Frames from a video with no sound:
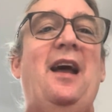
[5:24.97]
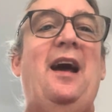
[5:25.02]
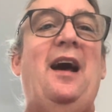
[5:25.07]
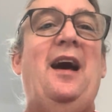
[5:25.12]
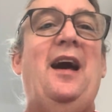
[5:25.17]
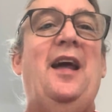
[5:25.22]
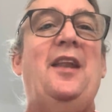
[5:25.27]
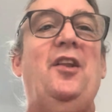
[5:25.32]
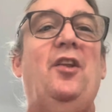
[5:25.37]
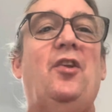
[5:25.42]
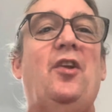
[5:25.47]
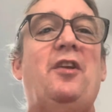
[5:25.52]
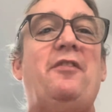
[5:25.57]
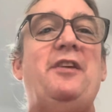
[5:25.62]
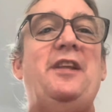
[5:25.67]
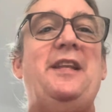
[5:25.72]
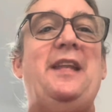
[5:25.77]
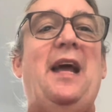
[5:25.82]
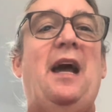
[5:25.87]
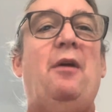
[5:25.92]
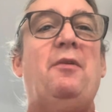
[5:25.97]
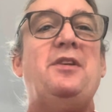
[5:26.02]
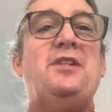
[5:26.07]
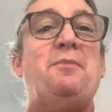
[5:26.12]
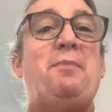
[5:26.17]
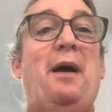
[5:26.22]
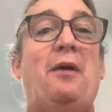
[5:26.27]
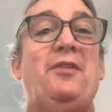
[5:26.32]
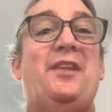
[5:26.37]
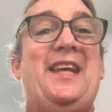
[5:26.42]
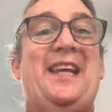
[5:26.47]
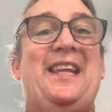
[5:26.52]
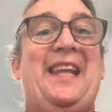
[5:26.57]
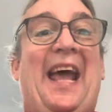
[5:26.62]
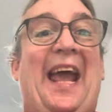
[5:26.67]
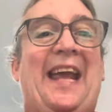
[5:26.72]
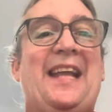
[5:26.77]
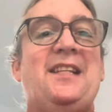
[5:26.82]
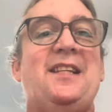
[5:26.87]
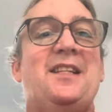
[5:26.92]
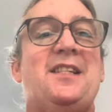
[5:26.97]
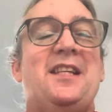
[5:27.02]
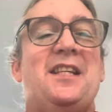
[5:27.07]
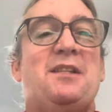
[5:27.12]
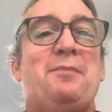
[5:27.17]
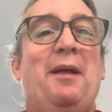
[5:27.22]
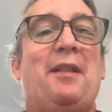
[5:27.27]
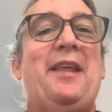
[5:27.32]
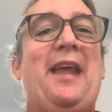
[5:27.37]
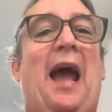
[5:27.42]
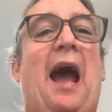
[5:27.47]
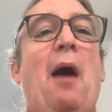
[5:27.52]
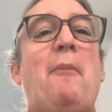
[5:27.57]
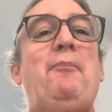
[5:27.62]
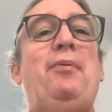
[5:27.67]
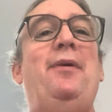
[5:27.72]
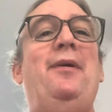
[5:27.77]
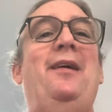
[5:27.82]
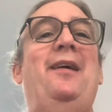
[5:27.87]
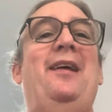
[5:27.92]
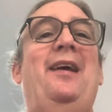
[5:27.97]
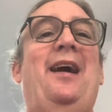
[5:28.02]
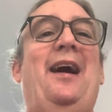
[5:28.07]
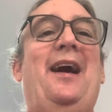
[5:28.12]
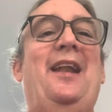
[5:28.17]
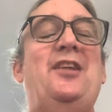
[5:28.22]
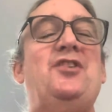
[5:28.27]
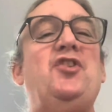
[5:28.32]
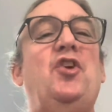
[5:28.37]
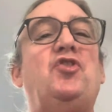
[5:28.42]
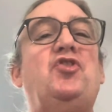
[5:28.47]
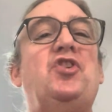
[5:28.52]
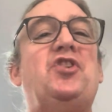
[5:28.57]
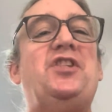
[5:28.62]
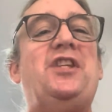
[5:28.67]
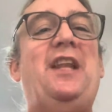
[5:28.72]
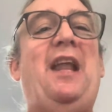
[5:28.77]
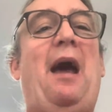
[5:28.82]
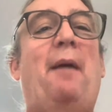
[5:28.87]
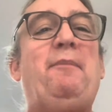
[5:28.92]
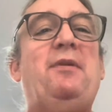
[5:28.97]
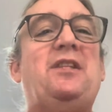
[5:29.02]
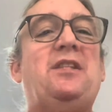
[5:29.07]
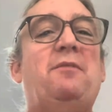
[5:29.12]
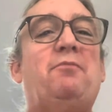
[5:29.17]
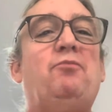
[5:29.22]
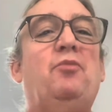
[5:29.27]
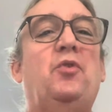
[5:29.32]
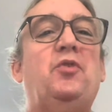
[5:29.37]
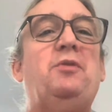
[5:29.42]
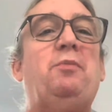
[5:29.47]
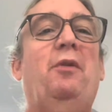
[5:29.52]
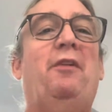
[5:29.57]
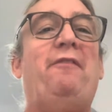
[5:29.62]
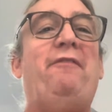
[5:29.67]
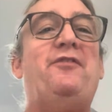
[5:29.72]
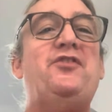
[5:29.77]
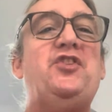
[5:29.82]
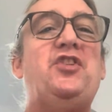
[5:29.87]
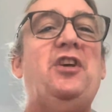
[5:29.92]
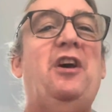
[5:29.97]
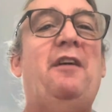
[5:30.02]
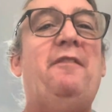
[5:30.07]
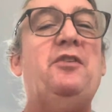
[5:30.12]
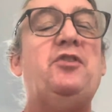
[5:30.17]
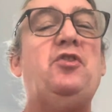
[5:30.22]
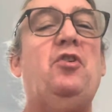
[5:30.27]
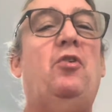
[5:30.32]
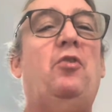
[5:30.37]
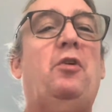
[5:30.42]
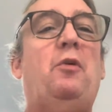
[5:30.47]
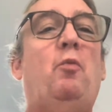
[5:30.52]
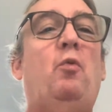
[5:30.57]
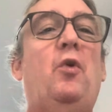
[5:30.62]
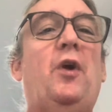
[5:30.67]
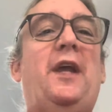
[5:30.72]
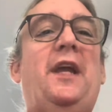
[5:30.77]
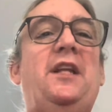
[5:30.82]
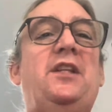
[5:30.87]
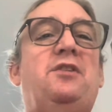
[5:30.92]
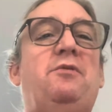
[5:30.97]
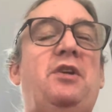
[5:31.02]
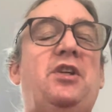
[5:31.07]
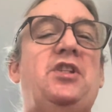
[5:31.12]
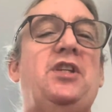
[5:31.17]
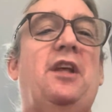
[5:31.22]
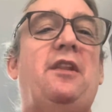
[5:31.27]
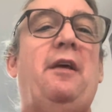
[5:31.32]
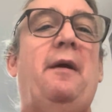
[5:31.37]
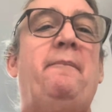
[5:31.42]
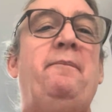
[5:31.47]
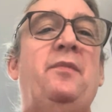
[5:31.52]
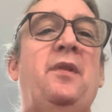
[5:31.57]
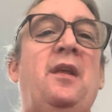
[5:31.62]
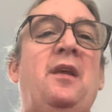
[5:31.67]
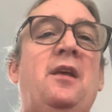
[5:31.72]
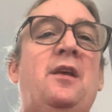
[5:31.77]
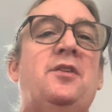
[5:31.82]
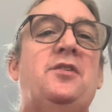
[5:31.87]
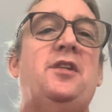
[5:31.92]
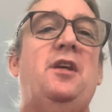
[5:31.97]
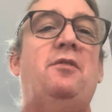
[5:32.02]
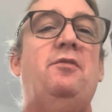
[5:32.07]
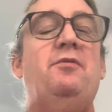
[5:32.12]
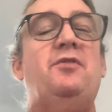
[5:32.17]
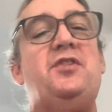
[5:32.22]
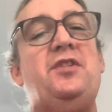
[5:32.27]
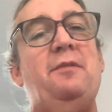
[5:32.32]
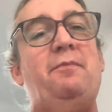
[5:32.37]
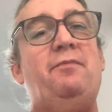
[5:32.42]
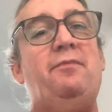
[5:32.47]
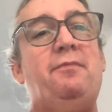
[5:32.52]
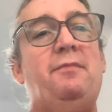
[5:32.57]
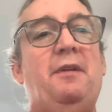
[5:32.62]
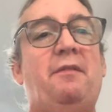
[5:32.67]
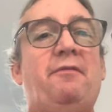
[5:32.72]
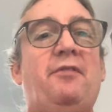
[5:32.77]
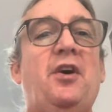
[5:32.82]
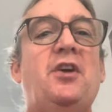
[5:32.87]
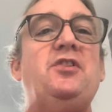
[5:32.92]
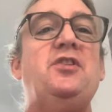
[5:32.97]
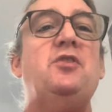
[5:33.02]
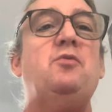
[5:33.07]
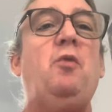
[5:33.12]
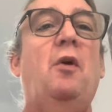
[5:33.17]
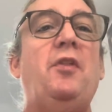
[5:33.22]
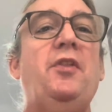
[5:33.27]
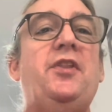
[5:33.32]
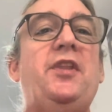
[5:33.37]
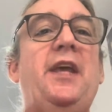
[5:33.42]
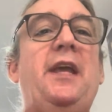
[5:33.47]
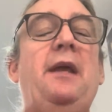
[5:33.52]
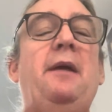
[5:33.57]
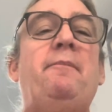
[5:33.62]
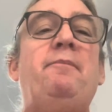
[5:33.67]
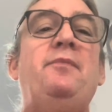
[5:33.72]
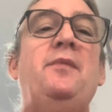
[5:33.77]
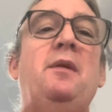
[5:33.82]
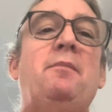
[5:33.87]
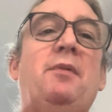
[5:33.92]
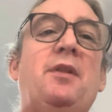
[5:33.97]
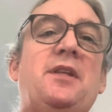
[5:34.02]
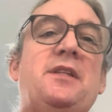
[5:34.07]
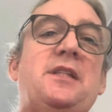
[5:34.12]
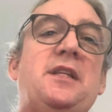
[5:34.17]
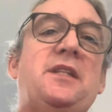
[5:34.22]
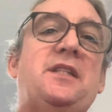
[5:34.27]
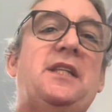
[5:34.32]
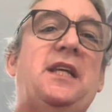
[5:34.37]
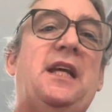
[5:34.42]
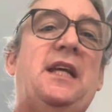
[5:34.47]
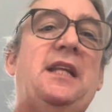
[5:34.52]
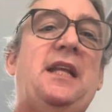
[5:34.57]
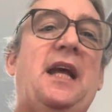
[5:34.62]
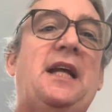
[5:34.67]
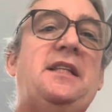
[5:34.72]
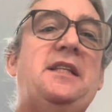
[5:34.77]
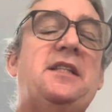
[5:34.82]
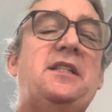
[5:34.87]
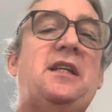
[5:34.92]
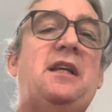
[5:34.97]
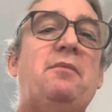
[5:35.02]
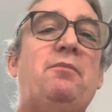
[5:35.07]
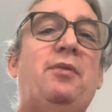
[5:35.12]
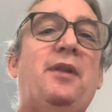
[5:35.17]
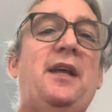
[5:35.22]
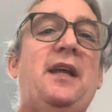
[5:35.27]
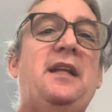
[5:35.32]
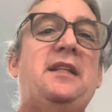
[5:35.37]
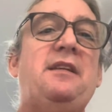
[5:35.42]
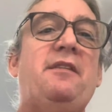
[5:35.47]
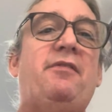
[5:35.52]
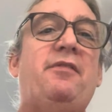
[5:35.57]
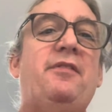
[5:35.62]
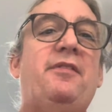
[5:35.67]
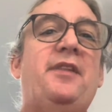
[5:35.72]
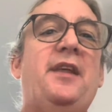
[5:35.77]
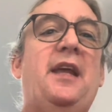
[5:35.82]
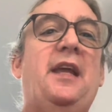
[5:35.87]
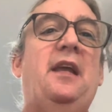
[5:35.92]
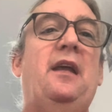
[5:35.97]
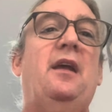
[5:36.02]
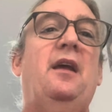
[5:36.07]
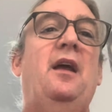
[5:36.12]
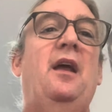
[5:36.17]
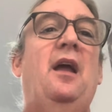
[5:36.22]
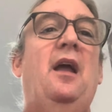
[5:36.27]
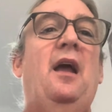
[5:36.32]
And a lot of it now is about the Connect. It's about the app. And it's not just an app. It's a multiple of servers all working to each other. So the inverter is one thing, but the Sunsynk Connect is a completely different thing.